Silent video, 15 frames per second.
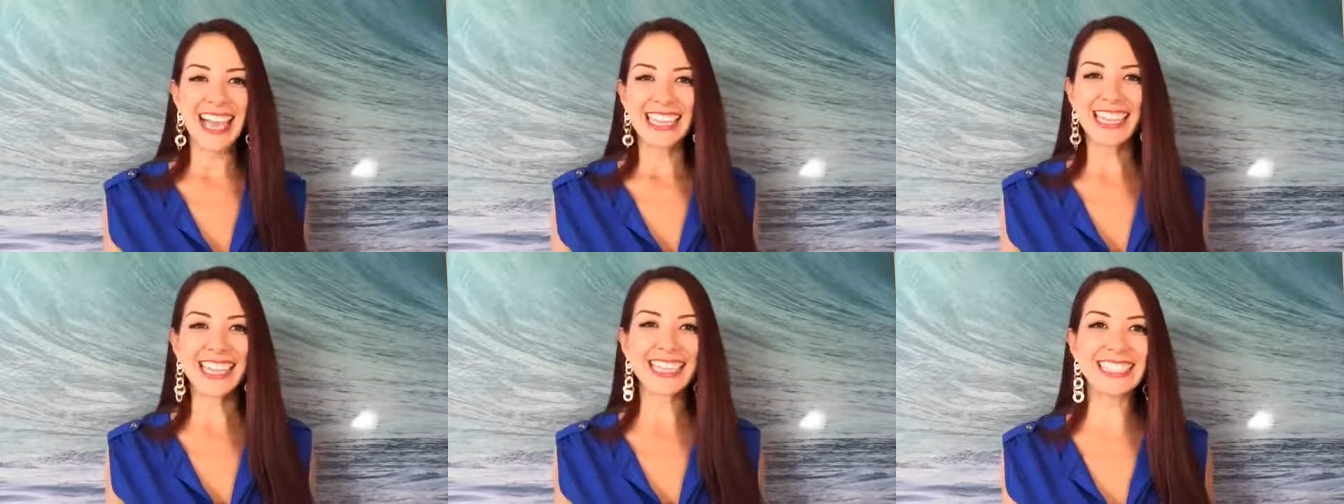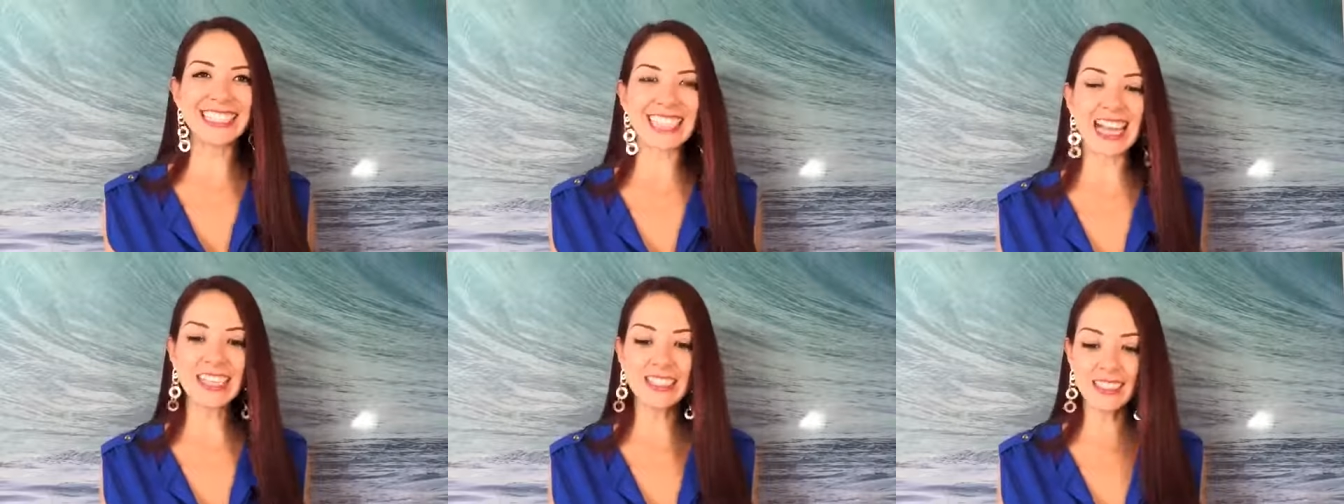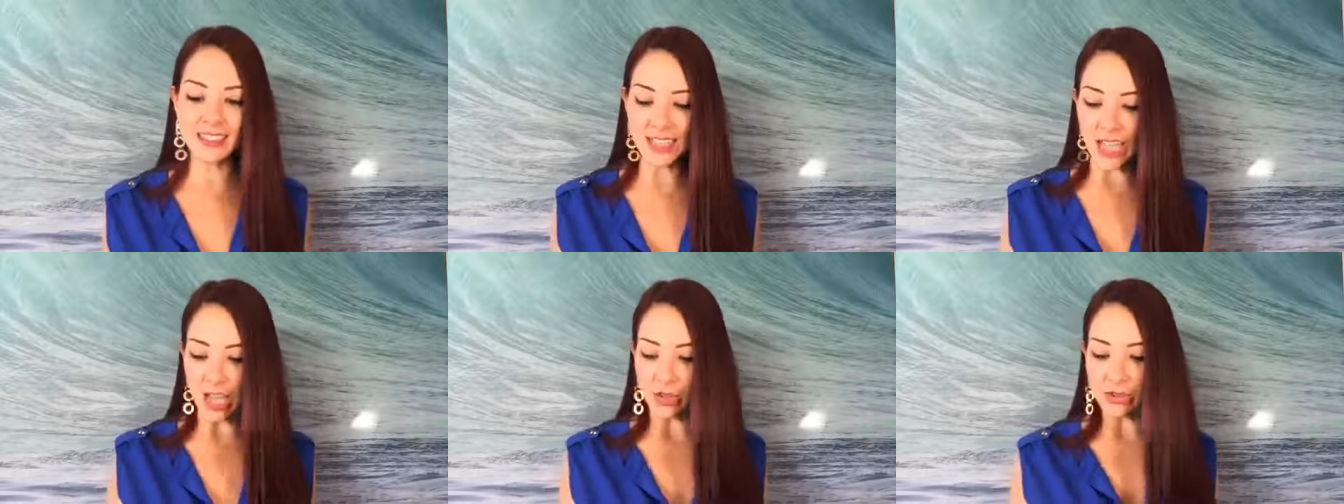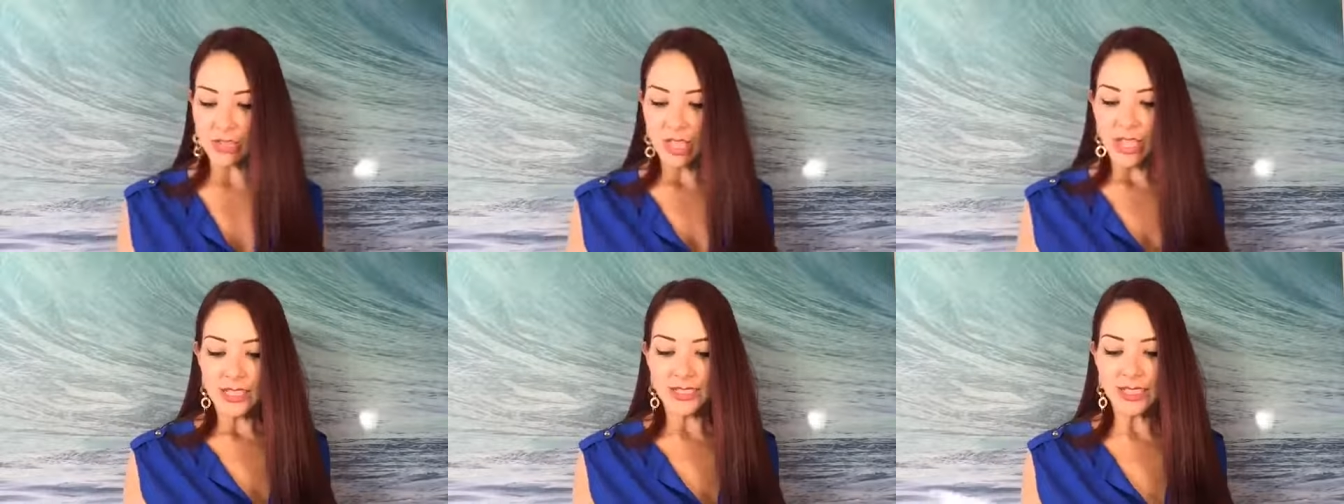that
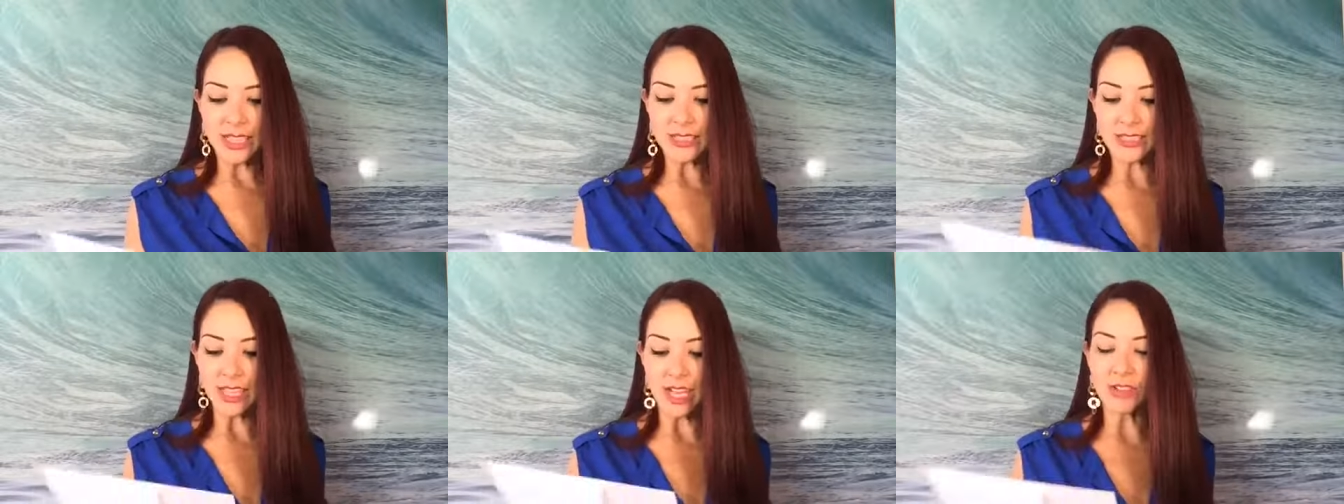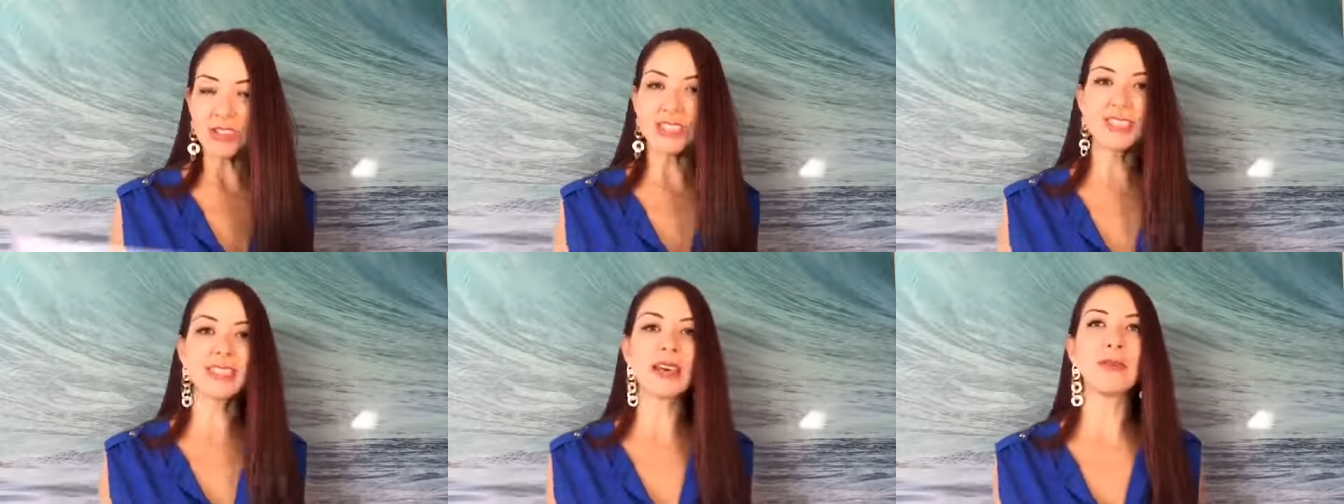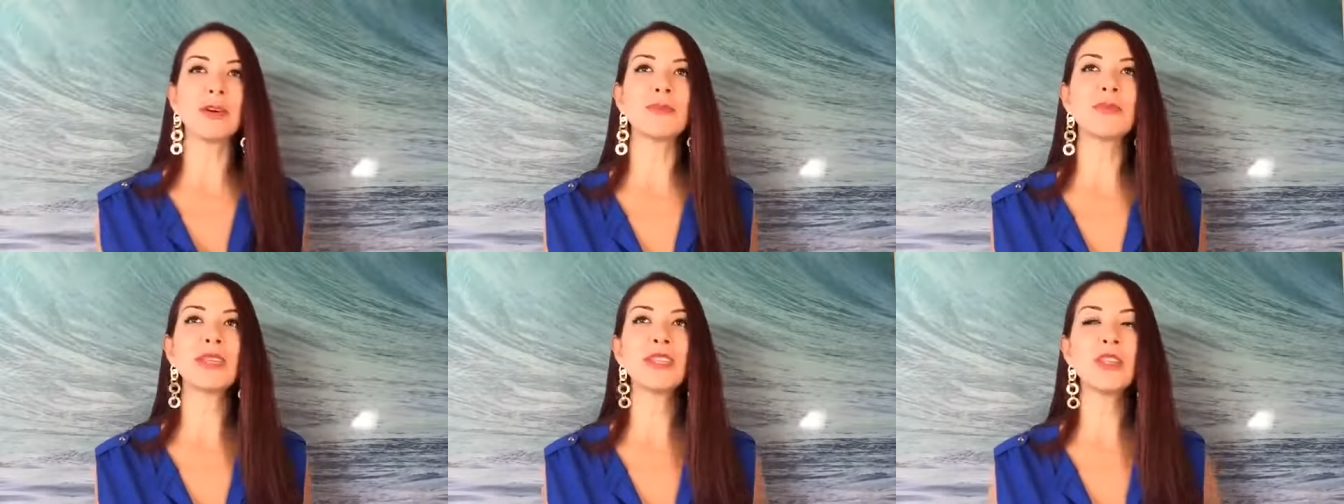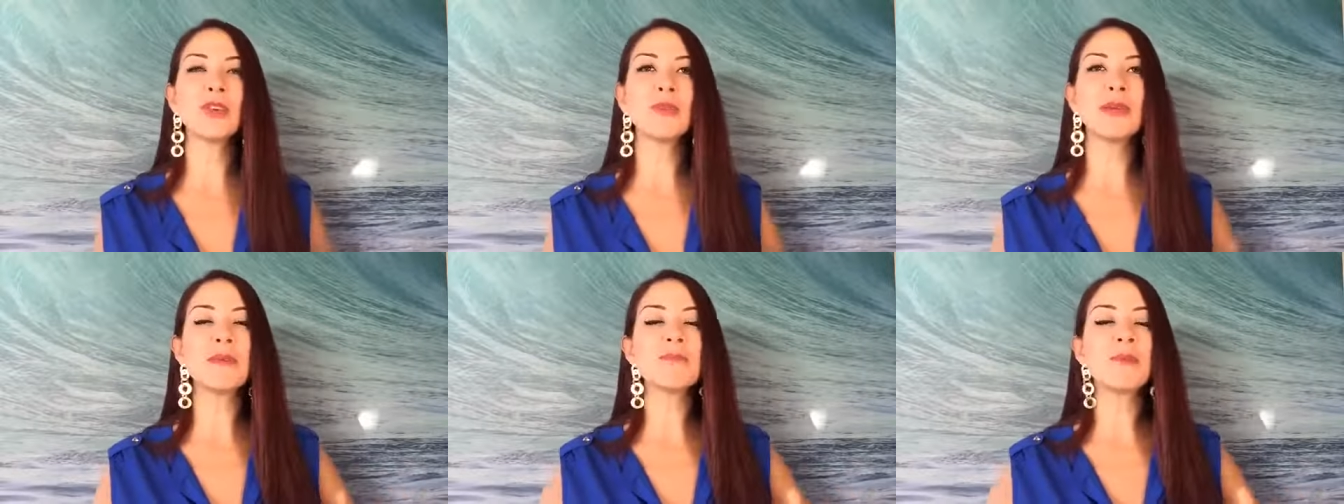stands out. This is about being you
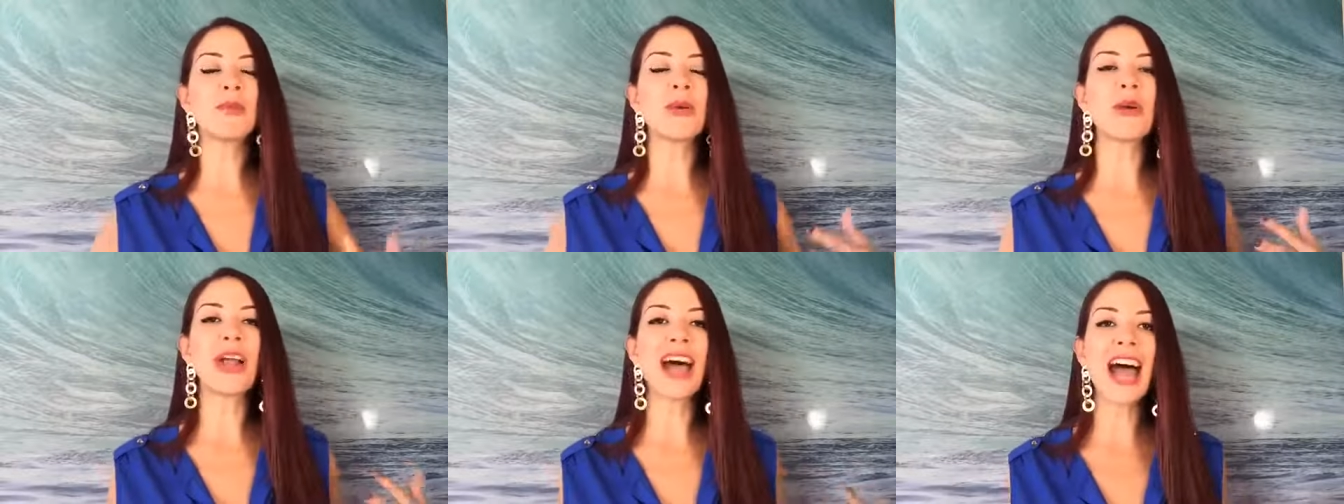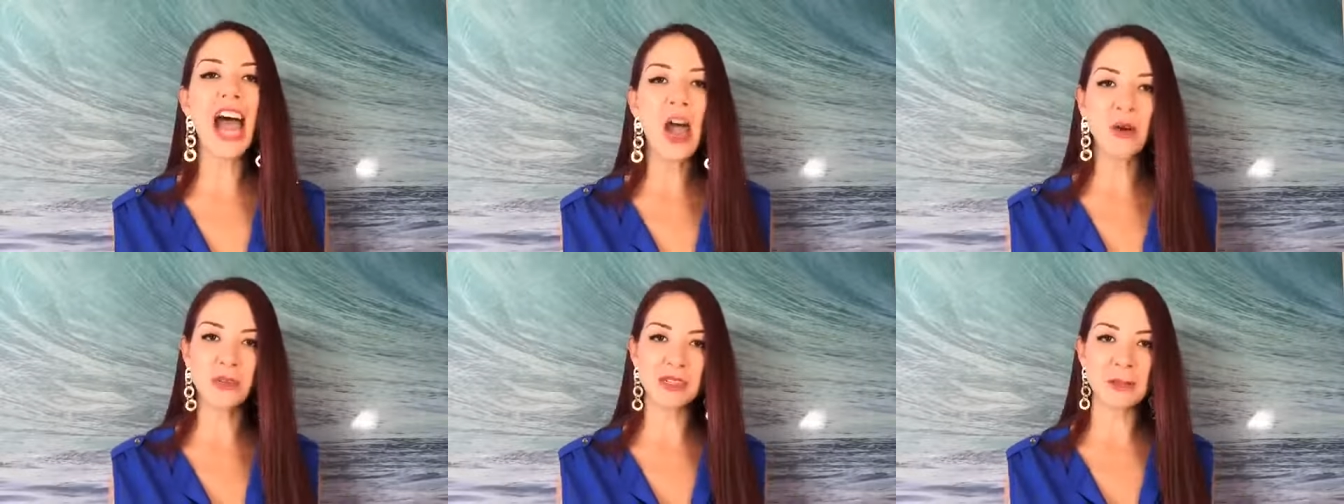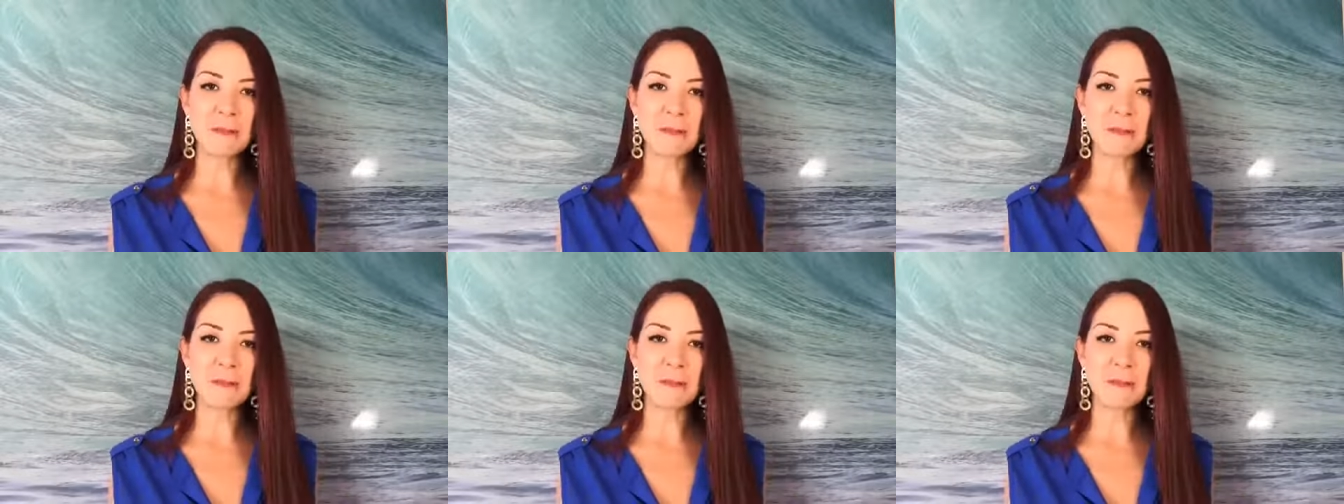being proud